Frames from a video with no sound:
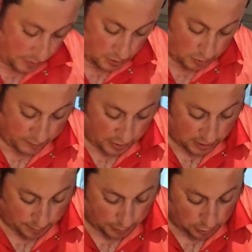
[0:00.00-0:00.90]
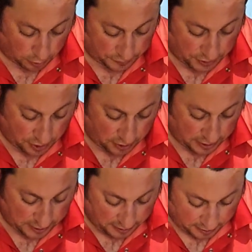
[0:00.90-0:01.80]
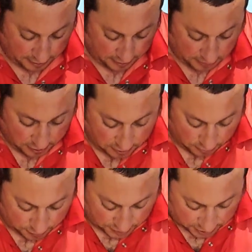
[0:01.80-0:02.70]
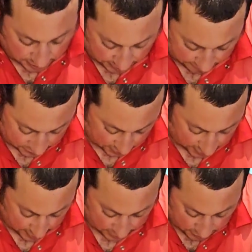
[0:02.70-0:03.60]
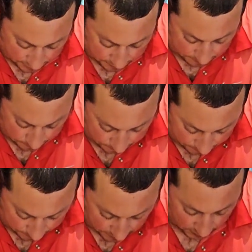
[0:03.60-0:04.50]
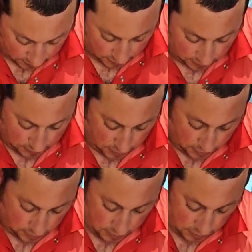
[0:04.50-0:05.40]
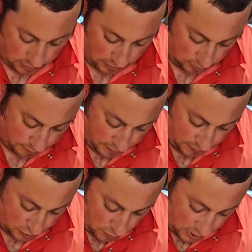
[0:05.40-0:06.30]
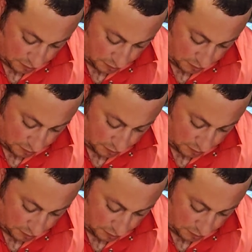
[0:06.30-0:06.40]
So I've got a couple of cloves of garlic here. I'm just going to give these guys a little bit of a squash